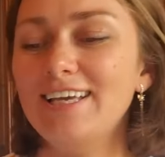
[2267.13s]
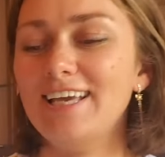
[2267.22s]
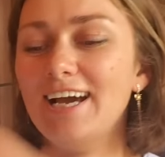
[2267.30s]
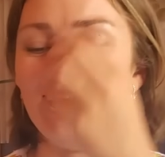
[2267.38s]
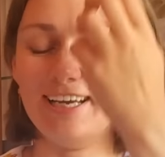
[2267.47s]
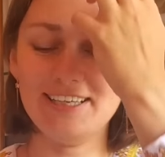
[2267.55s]

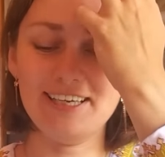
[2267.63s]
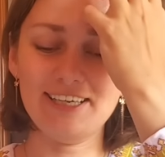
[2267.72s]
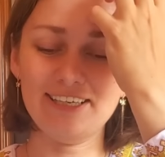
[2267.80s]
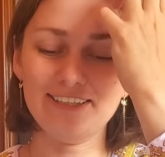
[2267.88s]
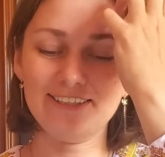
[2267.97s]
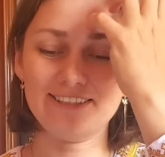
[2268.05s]
Yeah,
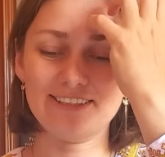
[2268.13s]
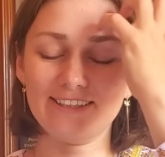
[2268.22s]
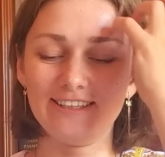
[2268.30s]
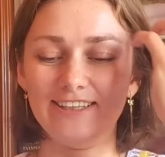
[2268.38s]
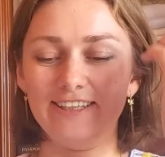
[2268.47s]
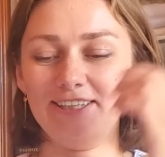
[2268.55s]
it's
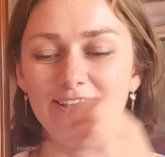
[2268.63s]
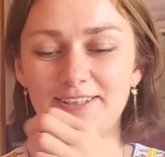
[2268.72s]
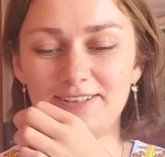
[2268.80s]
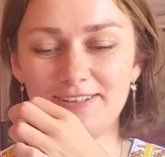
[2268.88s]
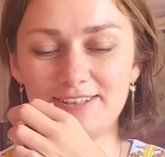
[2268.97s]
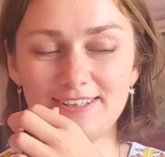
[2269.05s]

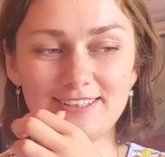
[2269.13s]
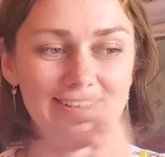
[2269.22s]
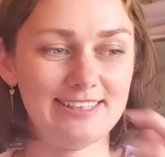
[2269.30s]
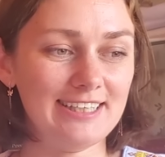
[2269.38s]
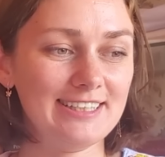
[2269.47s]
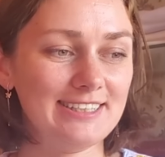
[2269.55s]

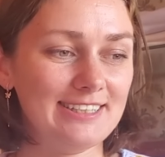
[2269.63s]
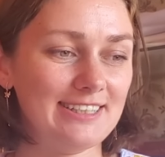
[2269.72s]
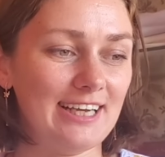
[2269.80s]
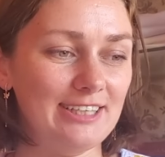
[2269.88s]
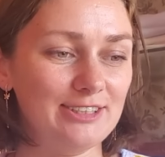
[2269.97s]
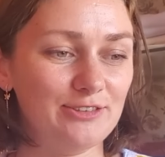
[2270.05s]
that
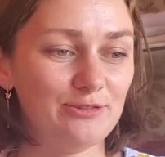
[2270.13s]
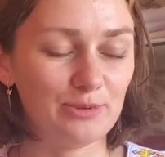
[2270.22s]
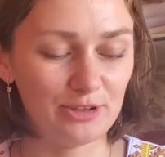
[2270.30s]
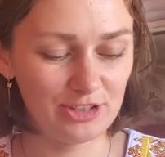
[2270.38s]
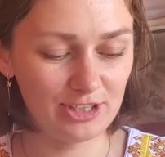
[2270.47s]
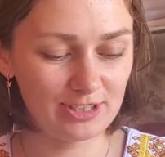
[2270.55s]
style of
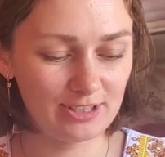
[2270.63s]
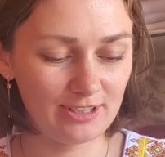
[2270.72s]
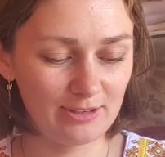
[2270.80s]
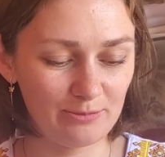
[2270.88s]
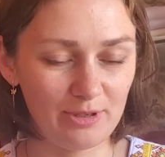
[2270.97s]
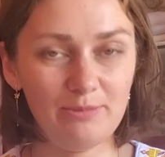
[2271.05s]
project
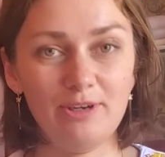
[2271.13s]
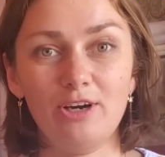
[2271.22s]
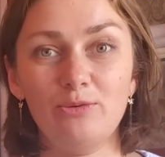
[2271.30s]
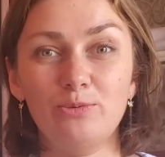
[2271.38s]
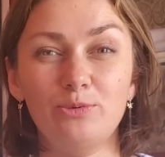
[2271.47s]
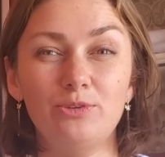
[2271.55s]
that maybe
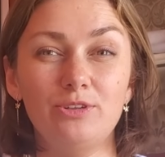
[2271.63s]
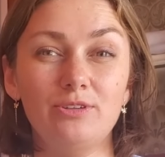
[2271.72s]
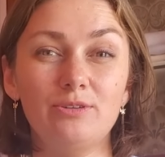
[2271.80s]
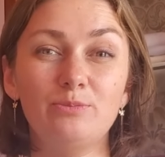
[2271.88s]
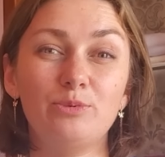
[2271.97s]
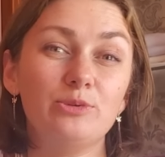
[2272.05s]
I
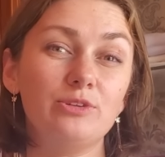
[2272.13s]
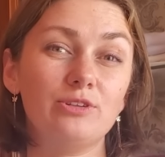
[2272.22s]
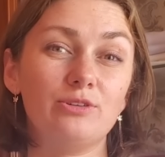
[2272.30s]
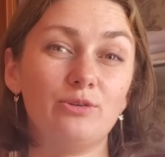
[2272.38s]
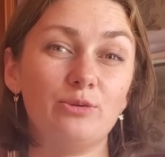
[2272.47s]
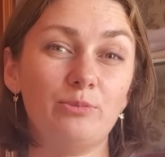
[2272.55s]
wouldn't put
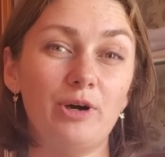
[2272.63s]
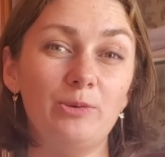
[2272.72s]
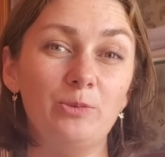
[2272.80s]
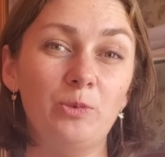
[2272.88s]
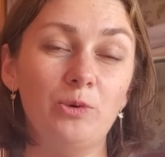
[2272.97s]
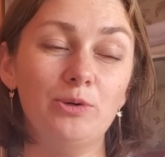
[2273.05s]
it on my
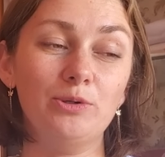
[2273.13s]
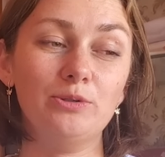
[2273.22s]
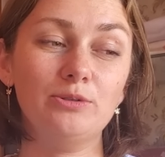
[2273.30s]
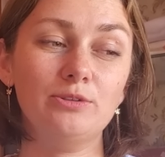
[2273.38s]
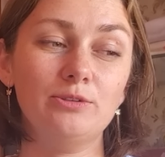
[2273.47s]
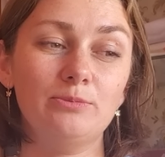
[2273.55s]

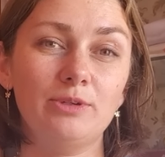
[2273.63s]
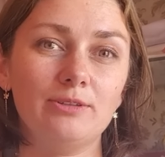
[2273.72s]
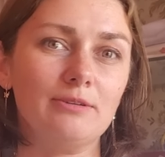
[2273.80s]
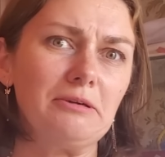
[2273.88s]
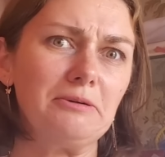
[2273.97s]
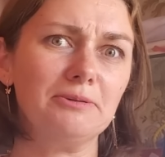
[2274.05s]
wall,
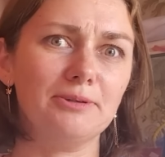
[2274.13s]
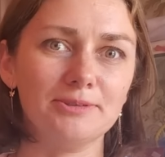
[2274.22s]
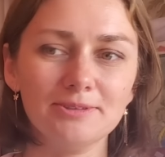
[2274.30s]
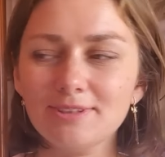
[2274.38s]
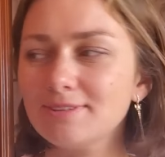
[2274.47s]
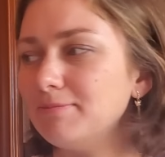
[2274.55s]
but who
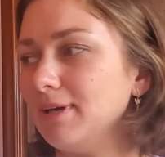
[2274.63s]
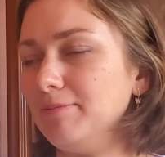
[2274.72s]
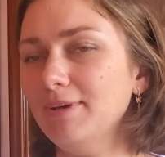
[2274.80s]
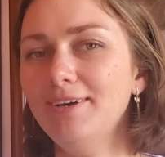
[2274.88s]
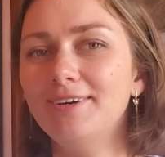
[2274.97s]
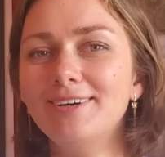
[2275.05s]
knows,
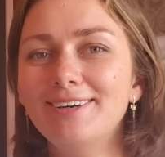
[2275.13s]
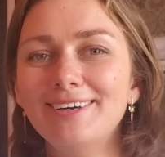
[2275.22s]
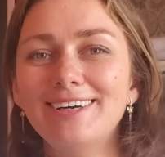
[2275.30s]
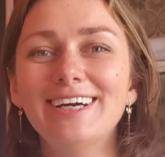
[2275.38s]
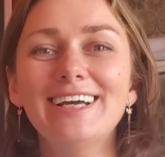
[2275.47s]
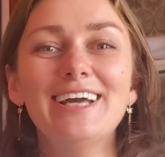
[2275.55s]
maybe.
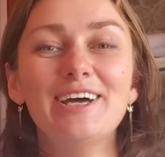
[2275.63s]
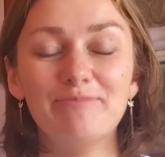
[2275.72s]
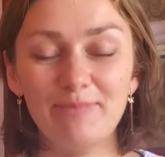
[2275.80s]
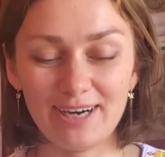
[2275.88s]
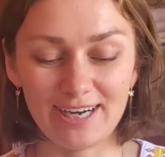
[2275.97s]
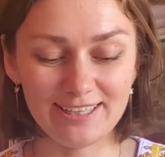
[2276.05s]

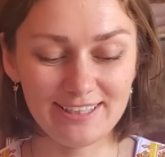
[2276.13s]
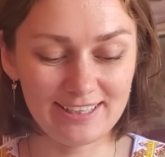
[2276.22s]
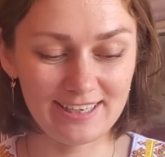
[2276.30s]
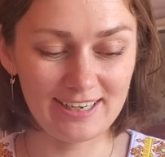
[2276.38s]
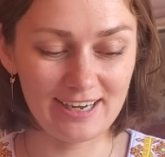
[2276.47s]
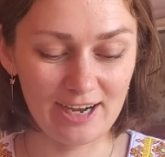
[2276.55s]
But
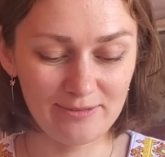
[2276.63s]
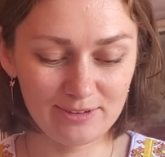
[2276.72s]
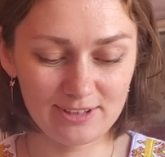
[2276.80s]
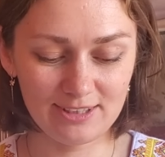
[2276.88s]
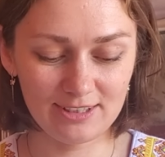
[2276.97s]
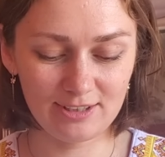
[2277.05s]
I was
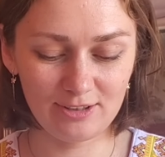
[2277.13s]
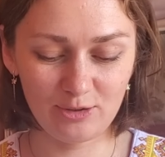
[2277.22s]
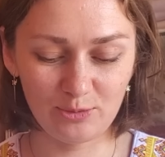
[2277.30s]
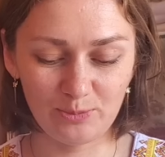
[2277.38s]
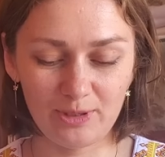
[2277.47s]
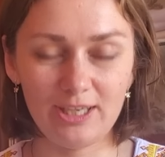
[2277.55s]
thinking
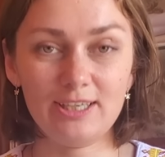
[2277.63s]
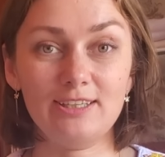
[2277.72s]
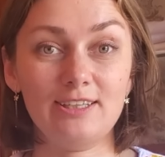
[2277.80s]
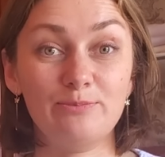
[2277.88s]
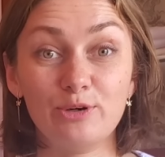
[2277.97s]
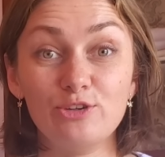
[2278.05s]
to make
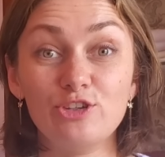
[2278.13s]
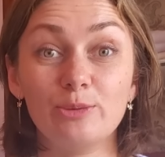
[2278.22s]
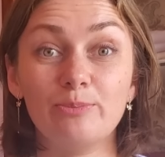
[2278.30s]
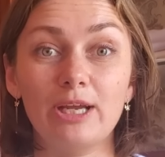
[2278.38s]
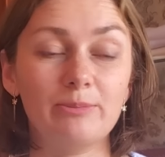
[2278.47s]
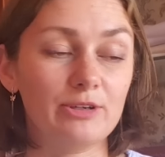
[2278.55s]
it a
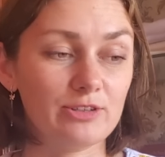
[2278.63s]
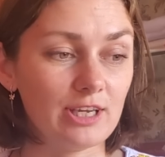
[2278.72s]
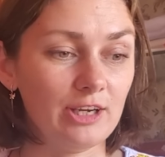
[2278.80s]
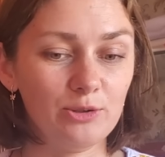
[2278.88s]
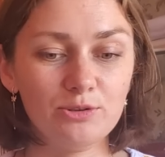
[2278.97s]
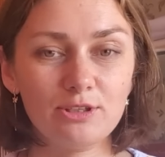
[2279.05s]
project bag, because
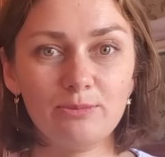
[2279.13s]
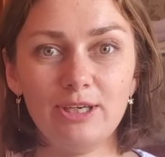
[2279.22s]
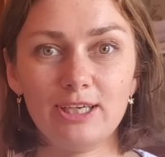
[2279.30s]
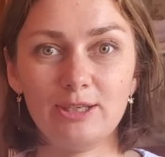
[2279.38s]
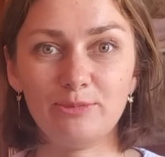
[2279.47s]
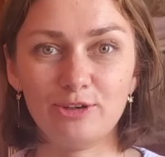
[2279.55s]
I also
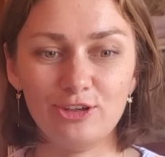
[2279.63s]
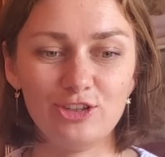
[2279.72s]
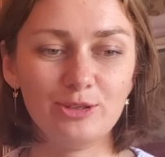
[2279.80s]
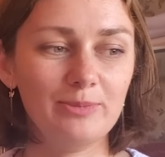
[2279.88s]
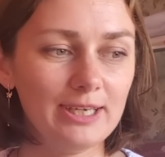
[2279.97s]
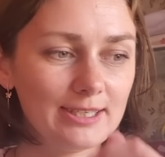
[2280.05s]
making a
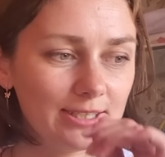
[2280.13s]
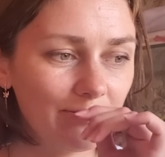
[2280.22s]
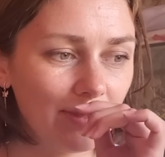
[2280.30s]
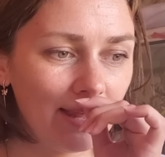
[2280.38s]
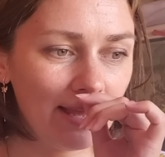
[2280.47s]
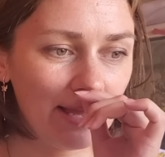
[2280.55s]
project bag,
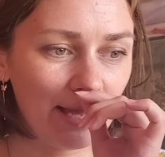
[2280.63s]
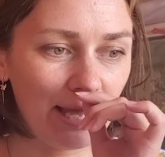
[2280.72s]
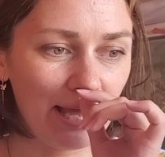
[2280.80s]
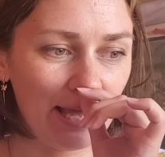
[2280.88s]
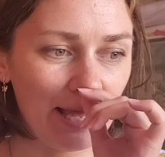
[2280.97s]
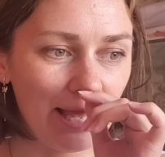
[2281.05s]

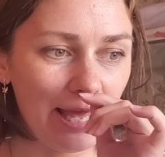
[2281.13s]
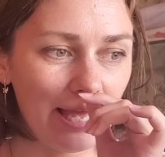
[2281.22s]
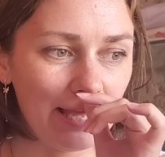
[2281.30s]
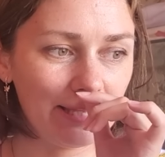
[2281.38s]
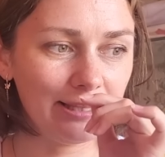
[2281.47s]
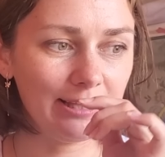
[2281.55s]

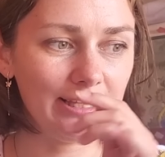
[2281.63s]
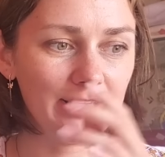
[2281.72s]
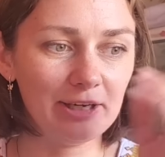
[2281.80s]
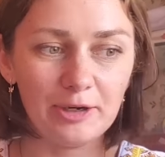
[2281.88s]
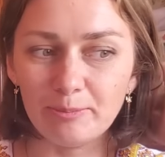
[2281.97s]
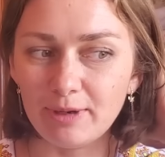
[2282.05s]
and
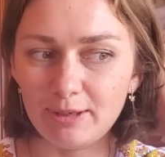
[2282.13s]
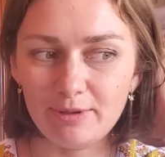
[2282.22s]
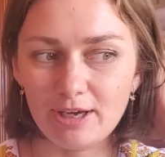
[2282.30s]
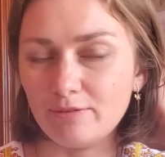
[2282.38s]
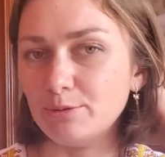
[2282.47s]
maybe I